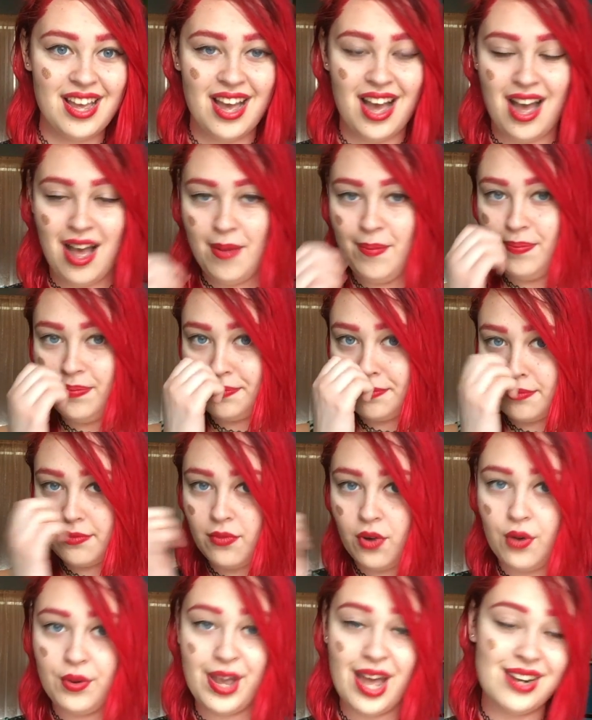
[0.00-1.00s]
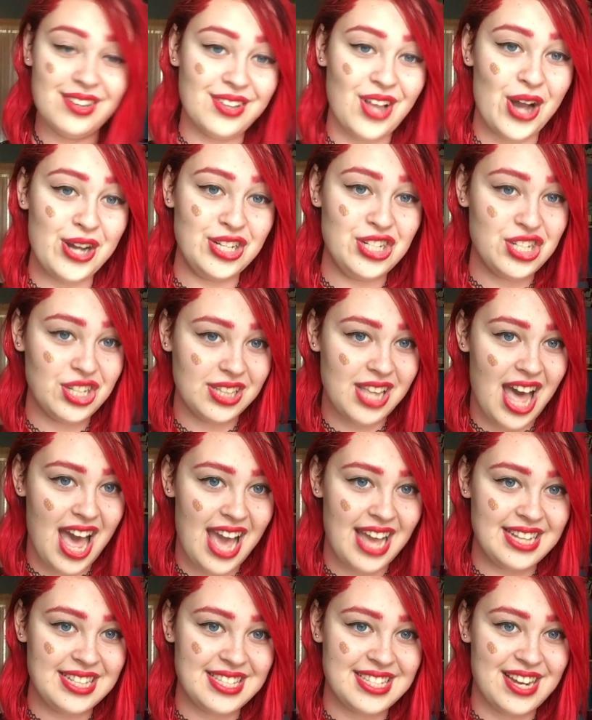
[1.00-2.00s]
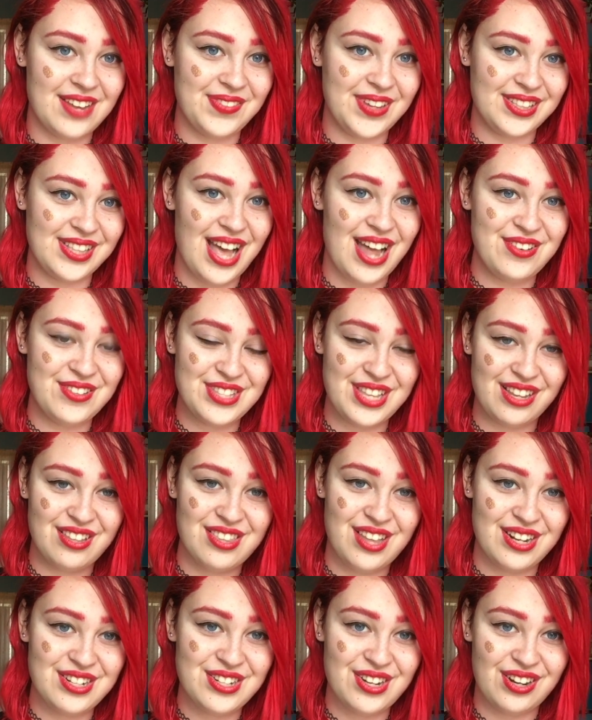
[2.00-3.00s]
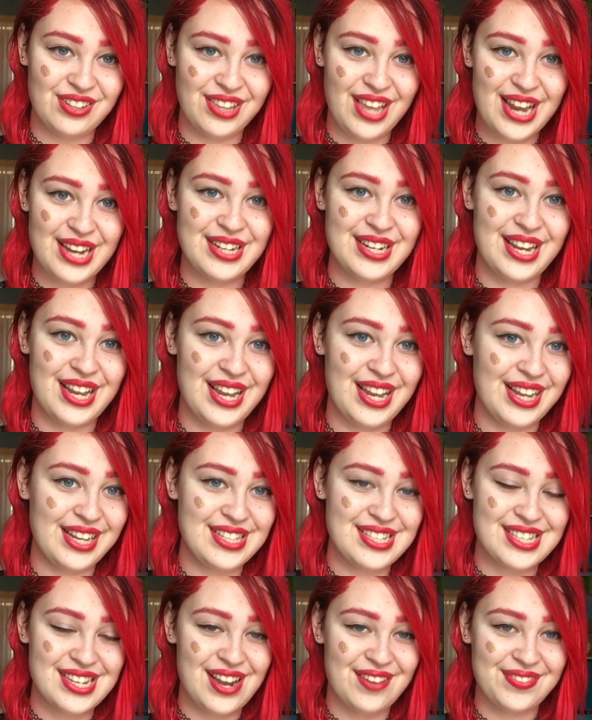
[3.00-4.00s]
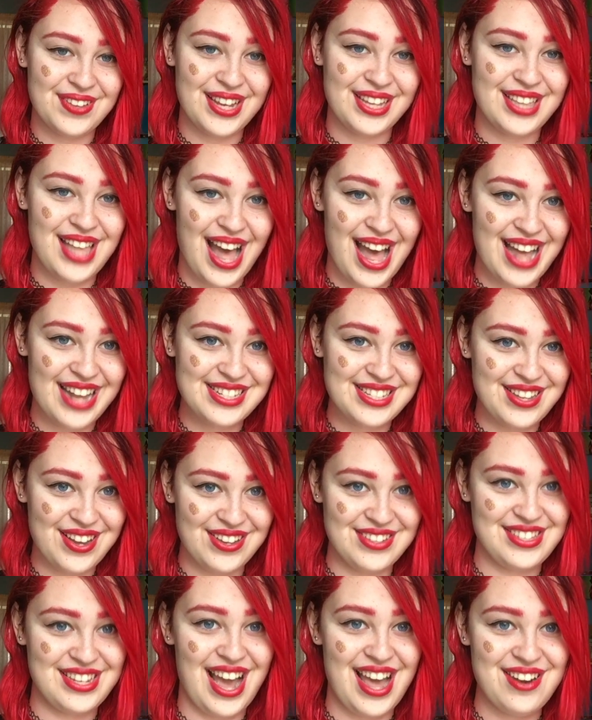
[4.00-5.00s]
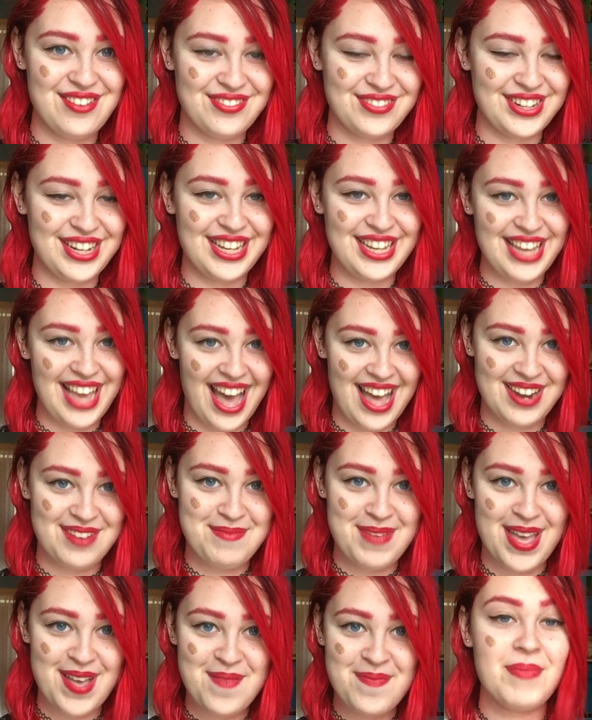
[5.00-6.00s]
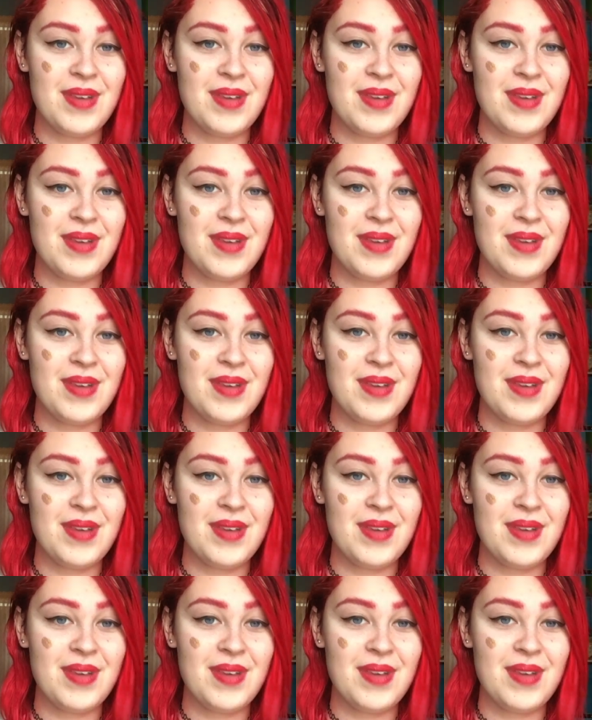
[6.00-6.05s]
Um, well, we had a long delay and stuff like that. It was like thunder and lightning and stuff like that, so I was kind of freaking out a bit.